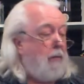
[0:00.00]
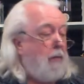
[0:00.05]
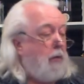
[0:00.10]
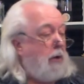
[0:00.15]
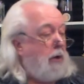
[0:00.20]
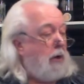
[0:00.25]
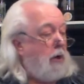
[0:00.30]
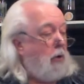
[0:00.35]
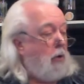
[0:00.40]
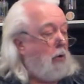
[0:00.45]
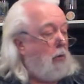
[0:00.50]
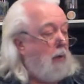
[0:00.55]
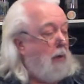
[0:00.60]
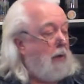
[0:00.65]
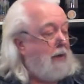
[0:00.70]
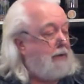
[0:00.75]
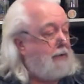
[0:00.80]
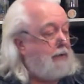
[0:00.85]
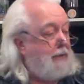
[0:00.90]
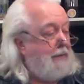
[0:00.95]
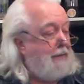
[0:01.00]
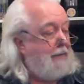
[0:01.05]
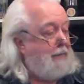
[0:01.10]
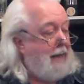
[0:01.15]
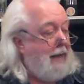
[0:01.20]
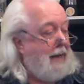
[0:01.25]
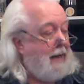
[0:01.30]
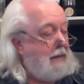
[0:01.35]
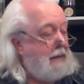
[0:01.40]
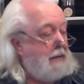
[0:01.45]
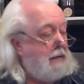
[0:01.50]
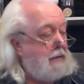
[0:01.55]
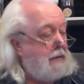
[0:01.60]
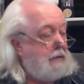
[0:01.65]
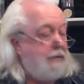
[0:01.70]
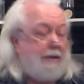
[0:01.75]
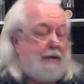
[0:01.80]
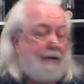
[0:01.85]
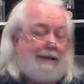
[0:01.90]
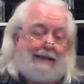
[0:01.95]
and then we're going to go right straight
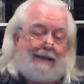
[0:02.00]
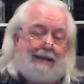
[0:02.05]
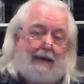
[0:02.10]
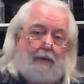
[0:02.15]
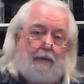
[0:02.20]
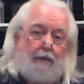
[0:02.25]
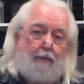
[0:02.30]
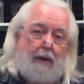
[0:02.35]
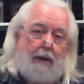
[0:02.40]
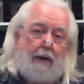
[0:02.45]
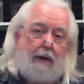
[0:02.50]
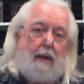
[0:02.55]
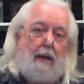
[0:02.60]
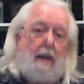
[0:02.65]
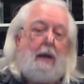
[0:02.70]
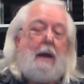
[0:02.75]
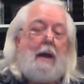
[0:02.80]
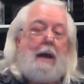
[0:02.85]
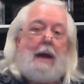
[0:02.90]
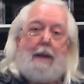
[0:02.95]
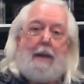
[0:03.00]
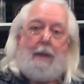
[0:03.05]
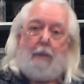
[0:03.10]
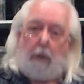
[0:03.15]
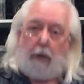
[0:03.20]
back to the 2nd fret,